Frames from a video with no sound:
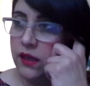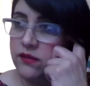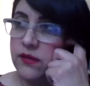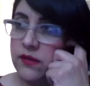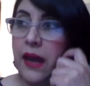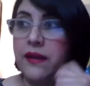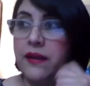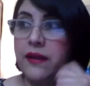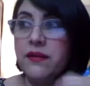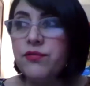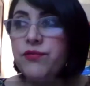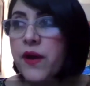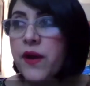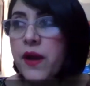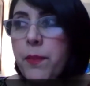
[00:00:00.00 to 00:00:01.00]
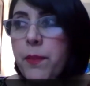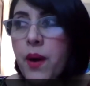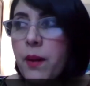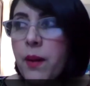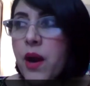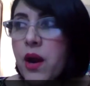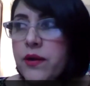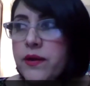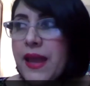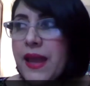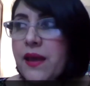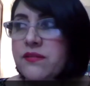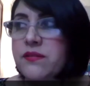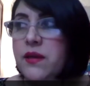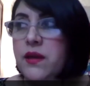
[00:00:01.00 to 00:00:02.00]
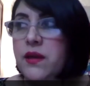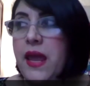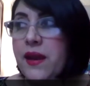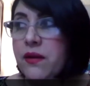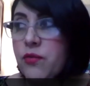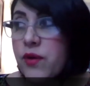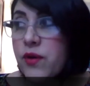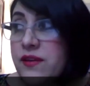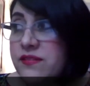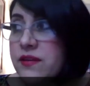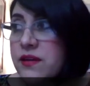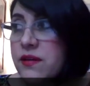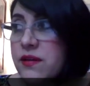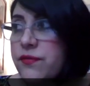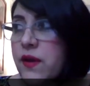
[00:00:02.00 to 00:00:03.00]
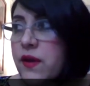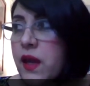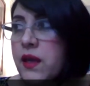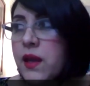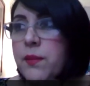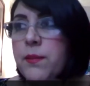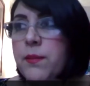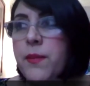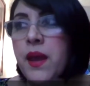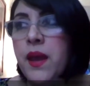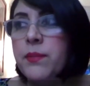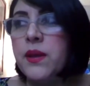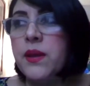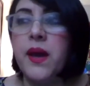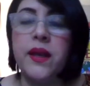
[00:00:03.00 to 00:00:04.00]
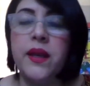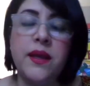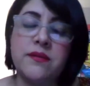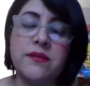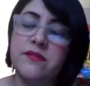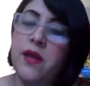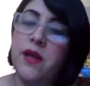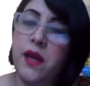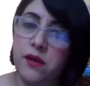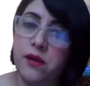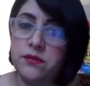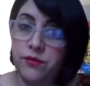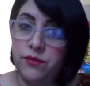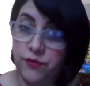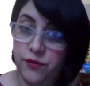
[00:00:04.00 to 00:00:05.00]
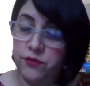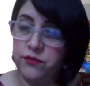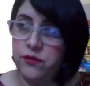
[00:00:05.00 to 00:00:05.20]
I define pop art as an aggressive and an emblematic style, first of